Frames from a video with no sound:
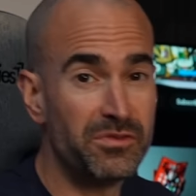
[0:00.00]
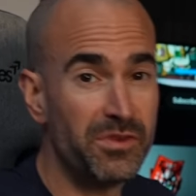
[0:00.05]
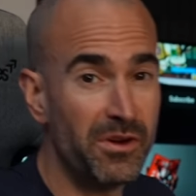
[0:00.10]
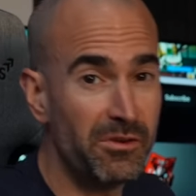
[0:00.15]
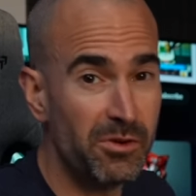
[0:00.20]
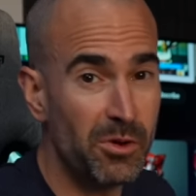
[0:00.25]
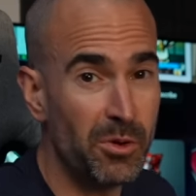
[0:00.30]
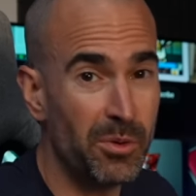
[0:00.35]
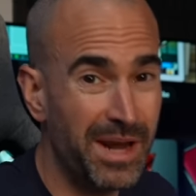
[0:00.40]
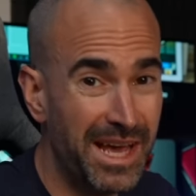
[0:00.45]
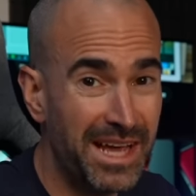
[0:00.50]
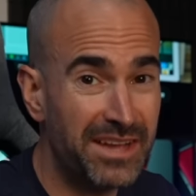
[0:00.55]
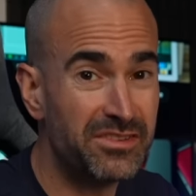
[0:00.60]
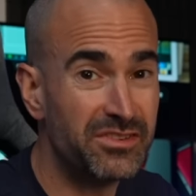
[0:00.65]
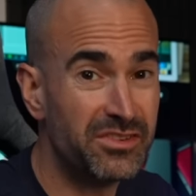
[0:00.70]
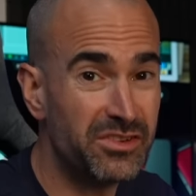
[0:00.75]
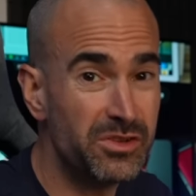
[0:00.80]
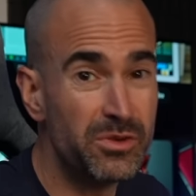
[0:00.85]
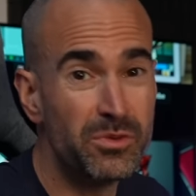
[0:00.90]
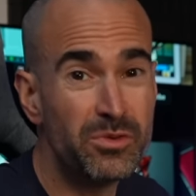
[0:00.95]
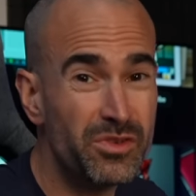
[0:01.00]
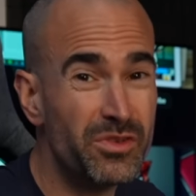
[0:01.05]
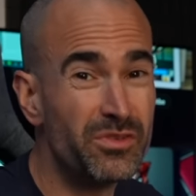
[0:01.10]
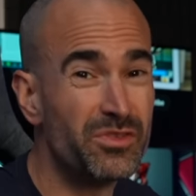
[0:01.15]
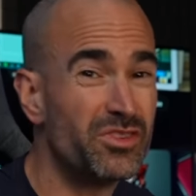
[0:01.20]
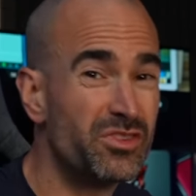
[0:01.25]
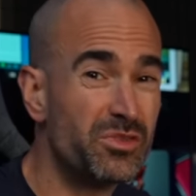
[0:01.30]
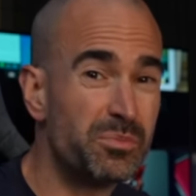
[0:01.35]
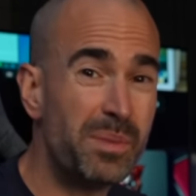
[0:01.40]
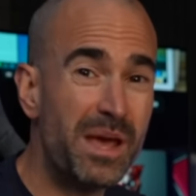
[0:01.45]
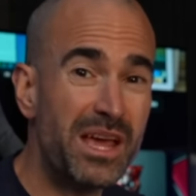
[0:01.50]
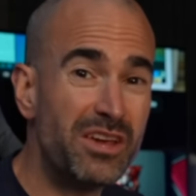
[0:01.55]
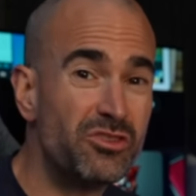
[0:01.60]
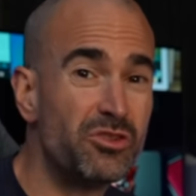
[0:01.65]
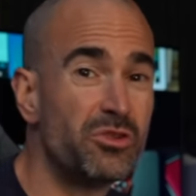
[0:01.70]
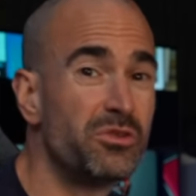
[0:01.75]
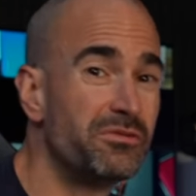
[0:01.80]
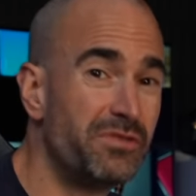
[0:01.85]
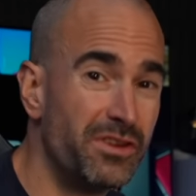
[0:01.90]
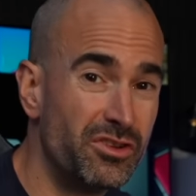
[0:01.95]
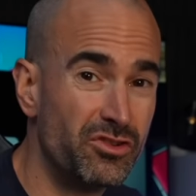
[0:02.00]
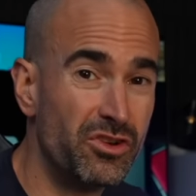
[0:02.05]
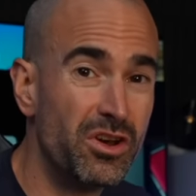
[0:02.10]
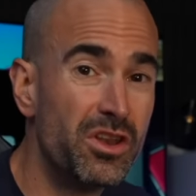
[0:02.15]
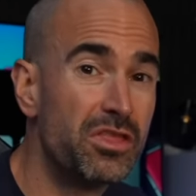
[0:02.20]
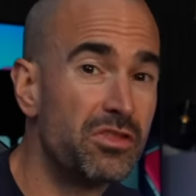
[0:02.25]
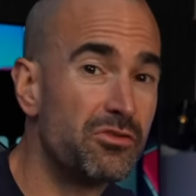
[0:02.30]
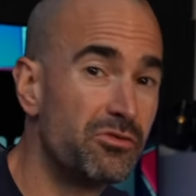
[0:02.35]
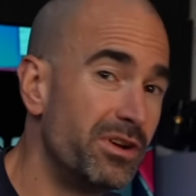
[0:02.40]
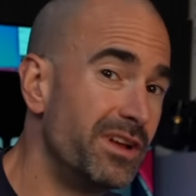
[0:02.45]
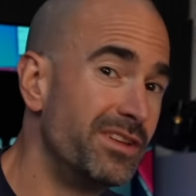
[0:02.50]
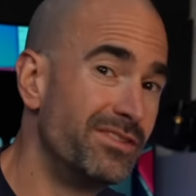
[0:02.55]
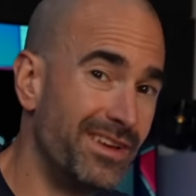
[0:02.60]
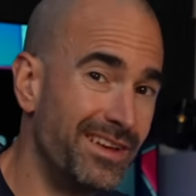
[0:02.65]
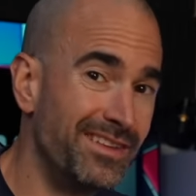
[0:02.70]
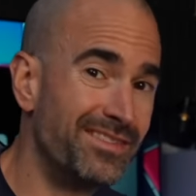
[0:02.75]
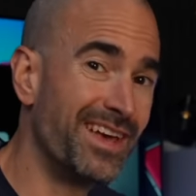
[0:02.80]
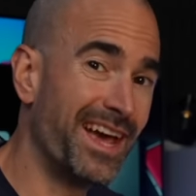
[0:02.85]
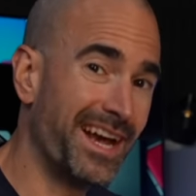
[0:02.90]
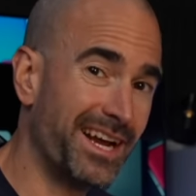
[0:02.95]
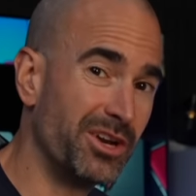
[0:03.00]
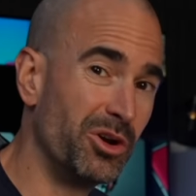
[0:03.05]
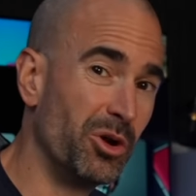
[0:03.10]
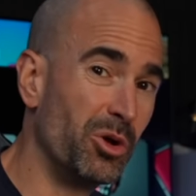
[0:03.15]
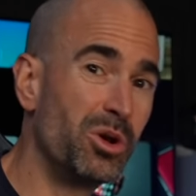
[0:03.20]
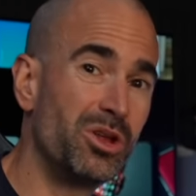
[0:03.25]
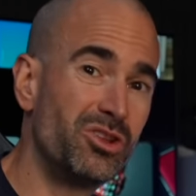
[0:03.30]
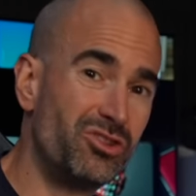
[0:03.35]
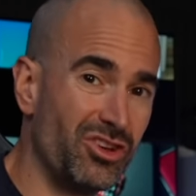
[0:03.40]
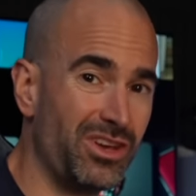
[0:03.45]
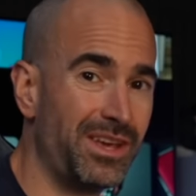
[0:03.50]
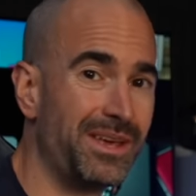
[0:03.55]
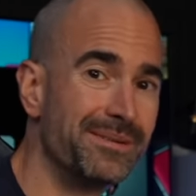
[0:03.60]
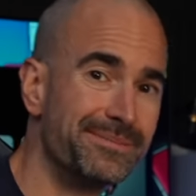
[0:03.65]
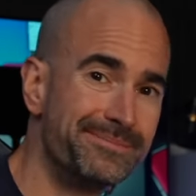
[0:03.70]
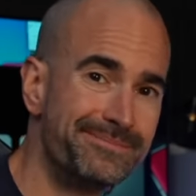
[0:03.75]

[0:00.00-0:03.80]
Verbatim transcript: very own exclusive spatial vision 3D technology.